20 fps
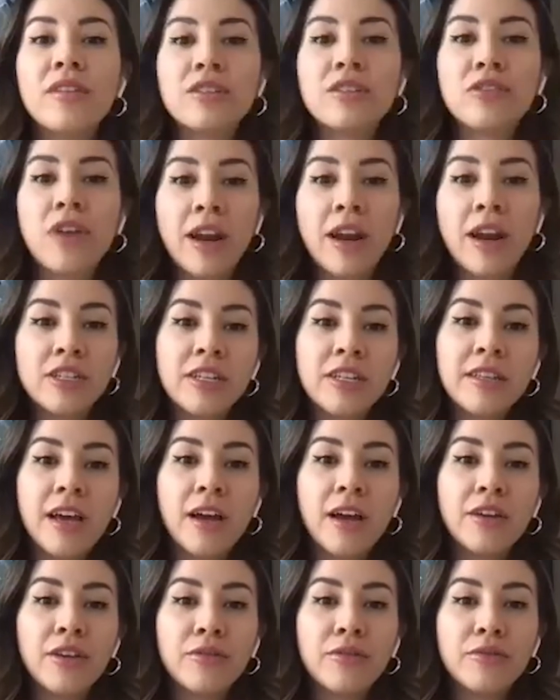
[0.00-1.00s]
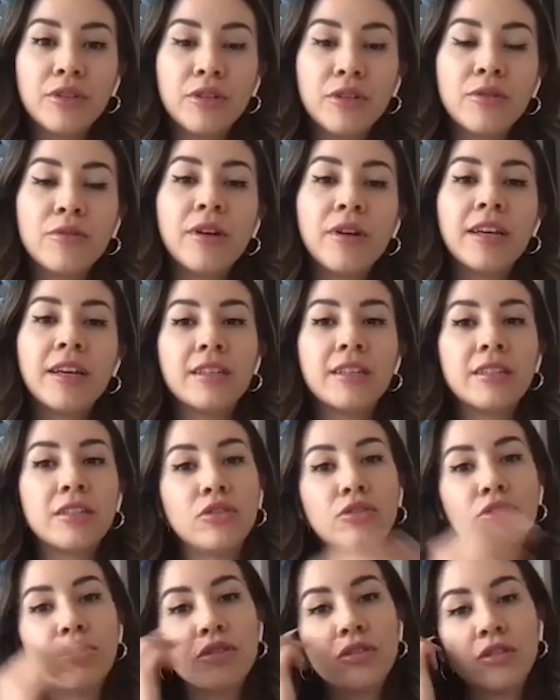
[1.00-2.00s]
the strategy that you do is
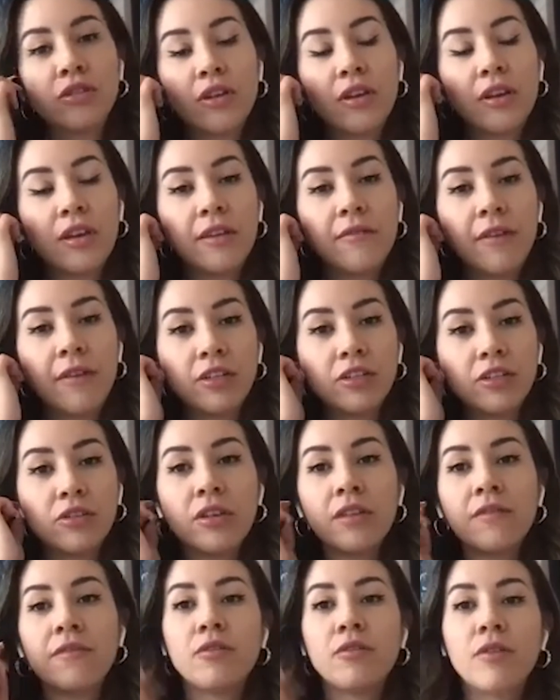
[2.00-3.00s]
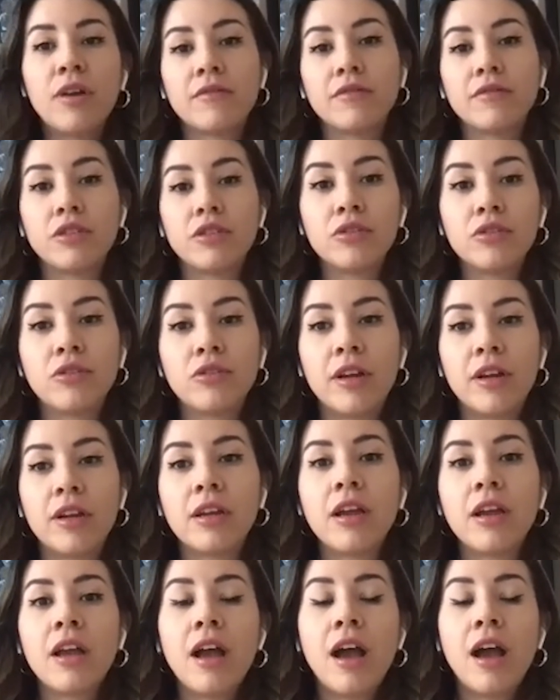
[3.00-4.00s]
you just eventually, if you have
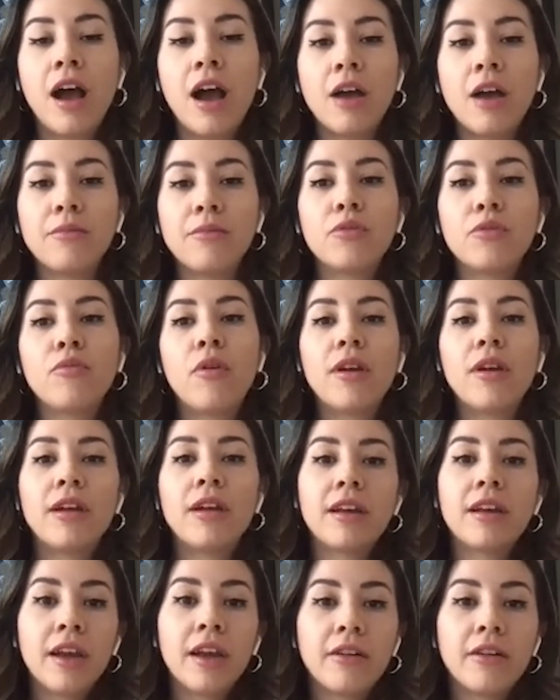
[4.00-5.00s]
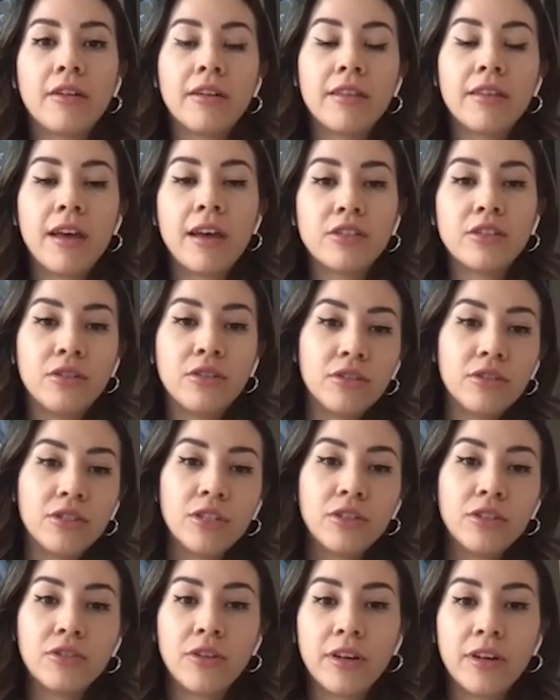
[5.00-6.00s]
children, you want to inherit that to your
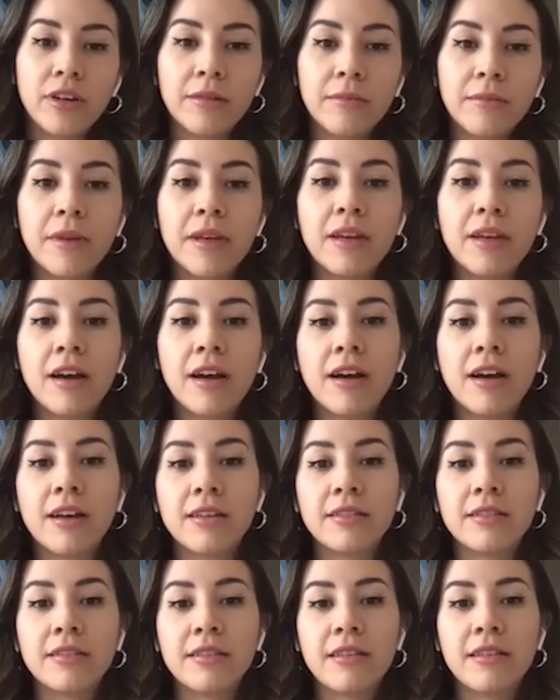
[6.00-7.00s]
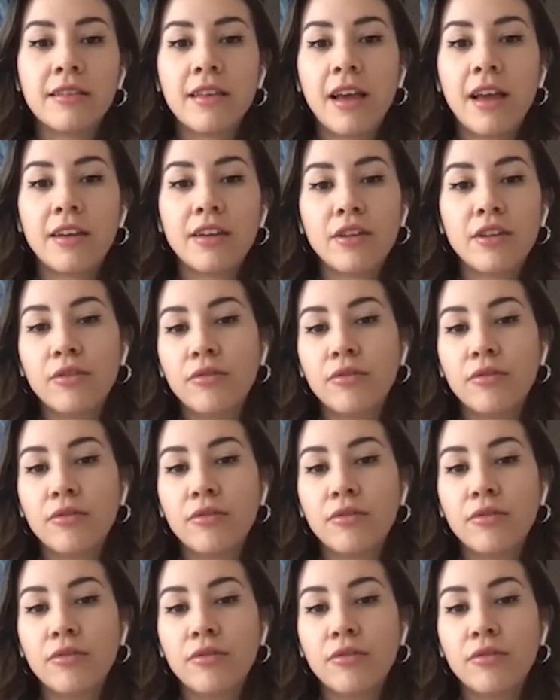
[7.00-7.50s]
children, because then